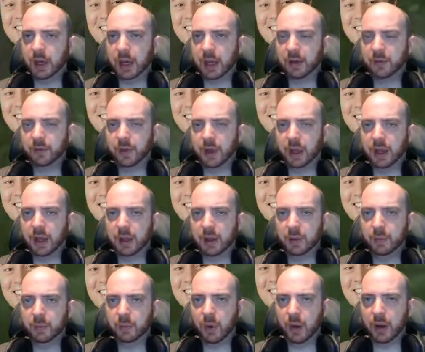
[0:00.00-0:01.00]
I have
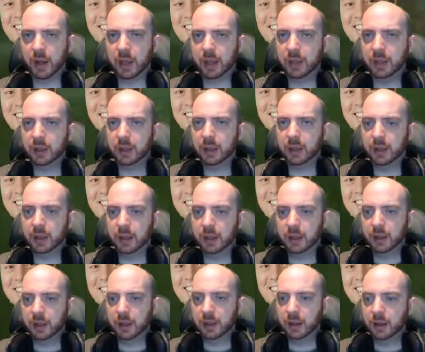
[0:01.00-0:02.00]
my
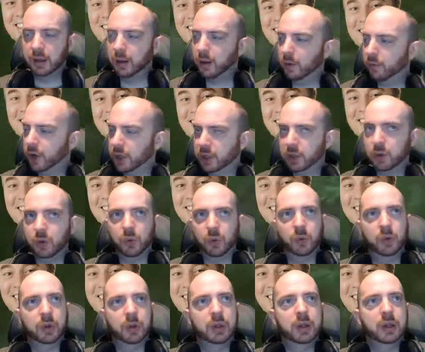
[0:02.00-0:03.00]

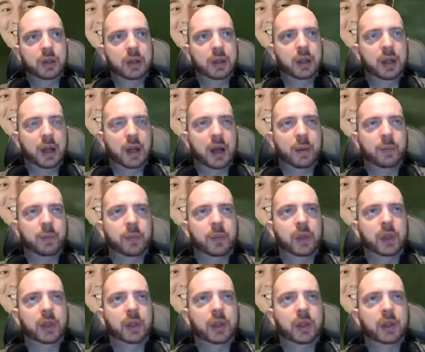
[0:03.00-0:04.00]
original sort
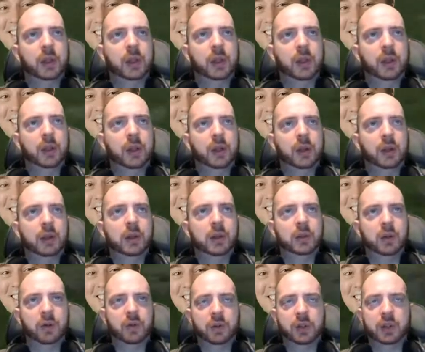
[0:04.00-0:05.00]

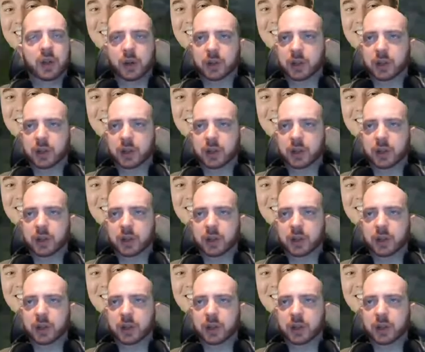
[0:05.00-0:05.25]
of Star